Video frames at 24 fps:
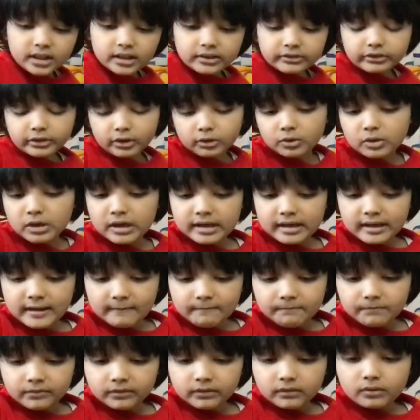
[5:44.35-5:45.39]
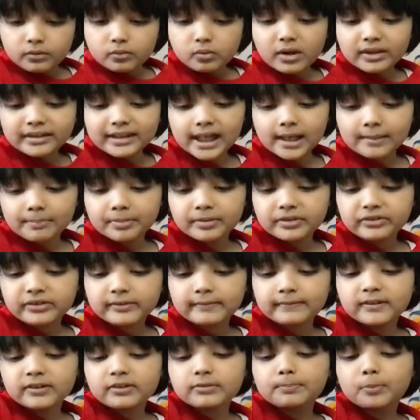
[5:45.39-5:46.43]
So what happens
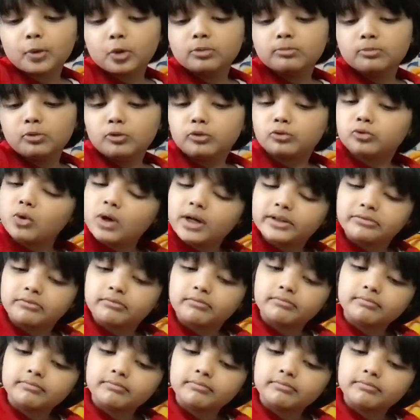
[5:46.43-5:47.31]
if this pawn moves 1?